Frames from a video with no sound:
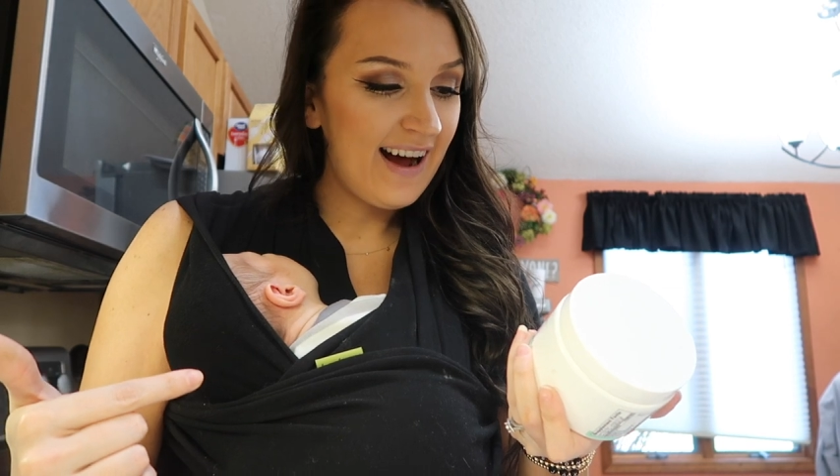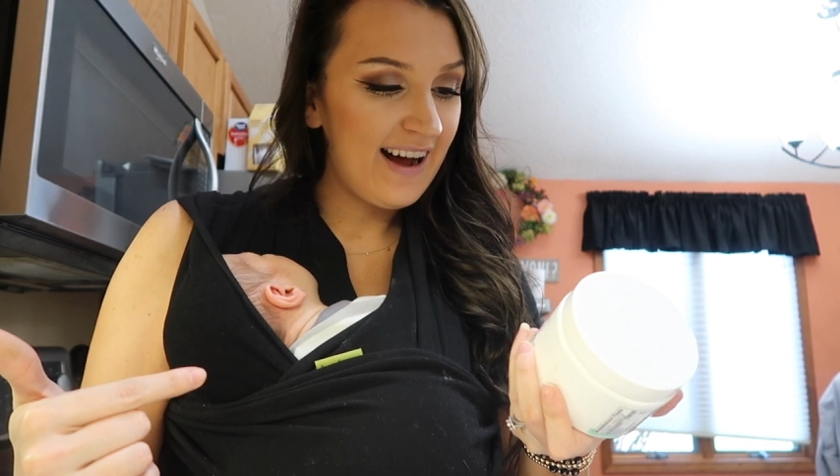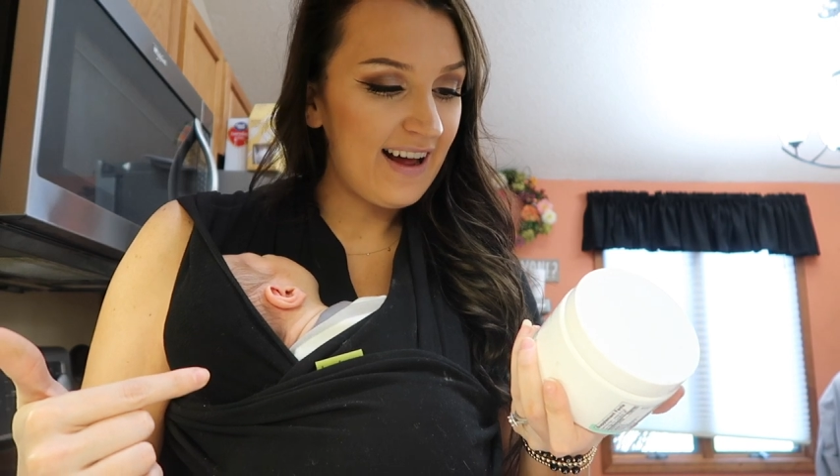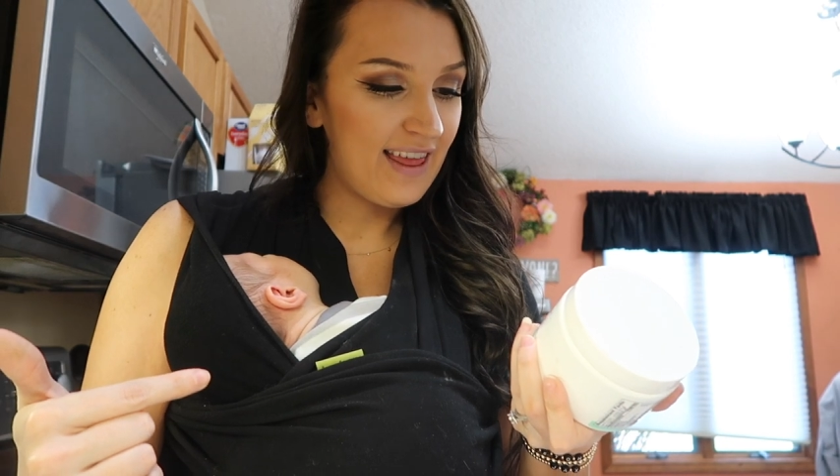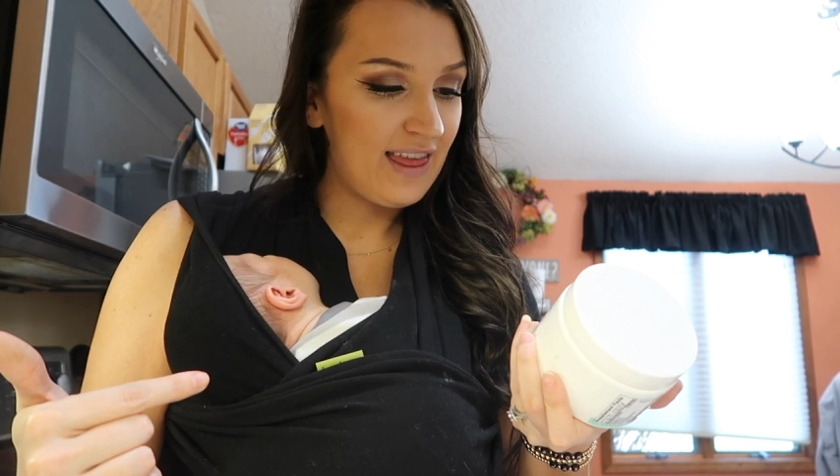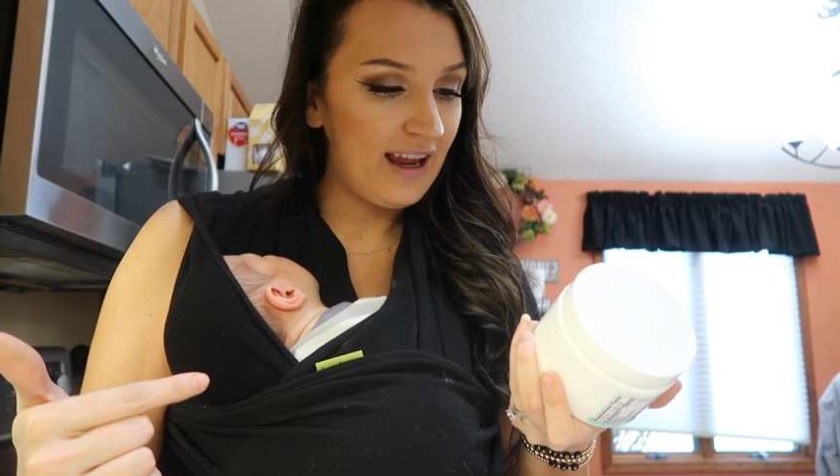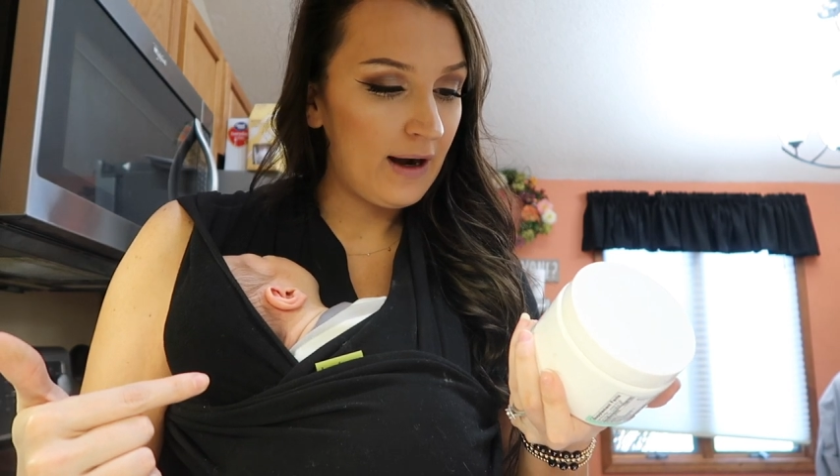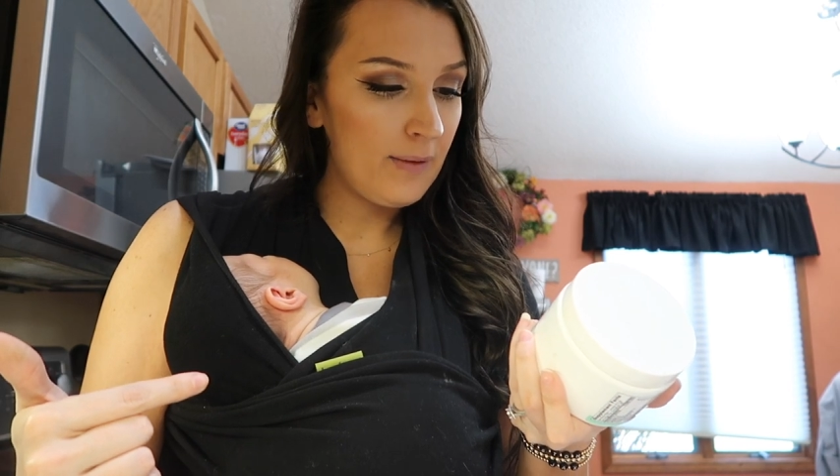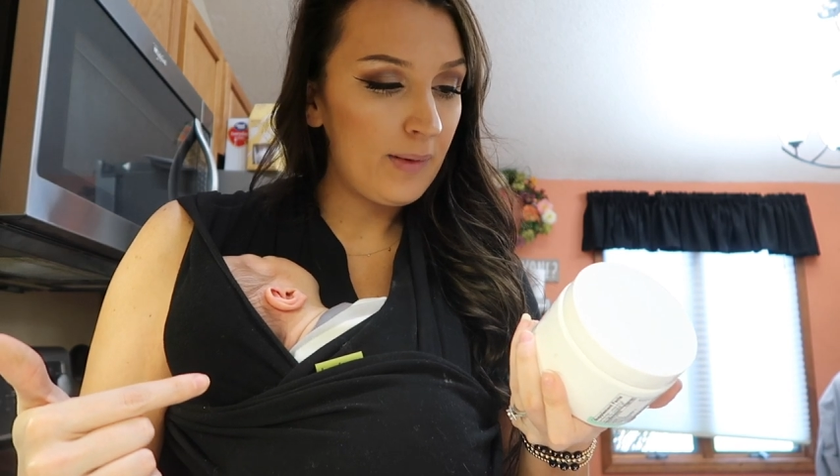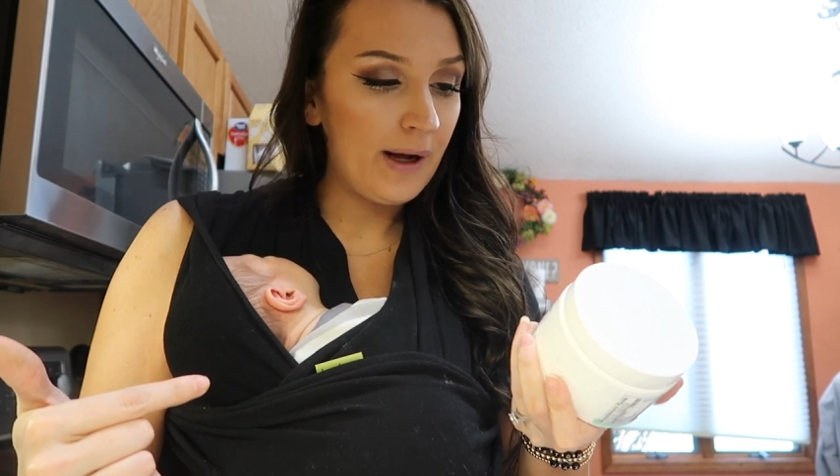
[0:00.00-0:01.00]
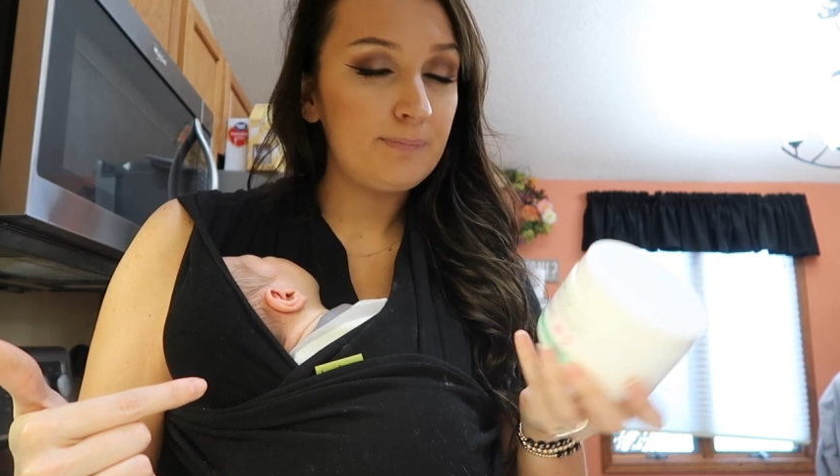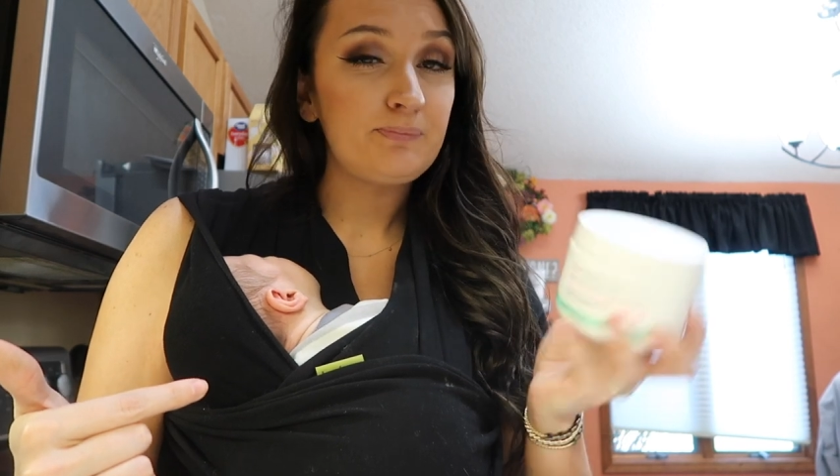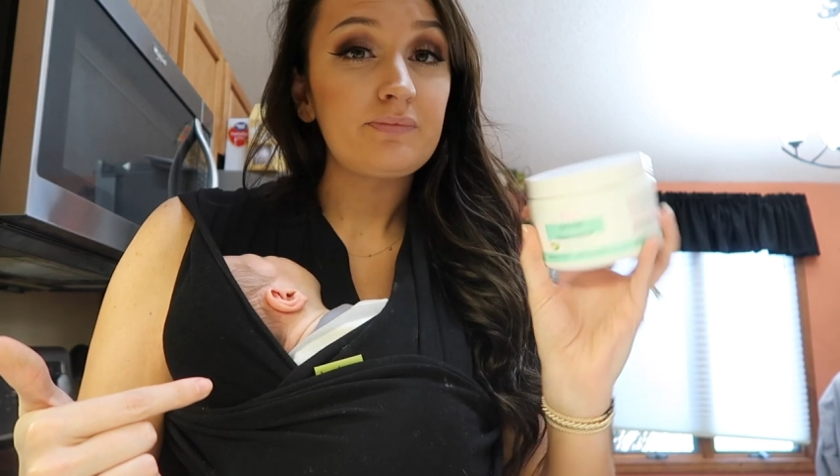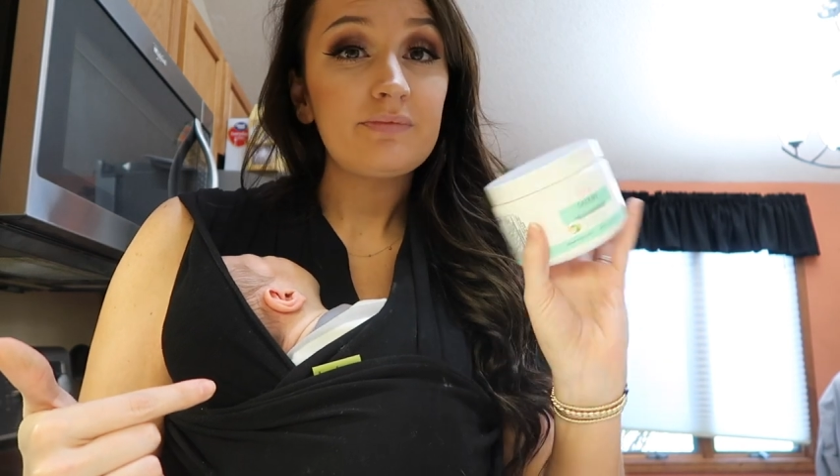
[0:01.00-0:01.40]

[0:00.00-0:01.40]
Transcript: there, but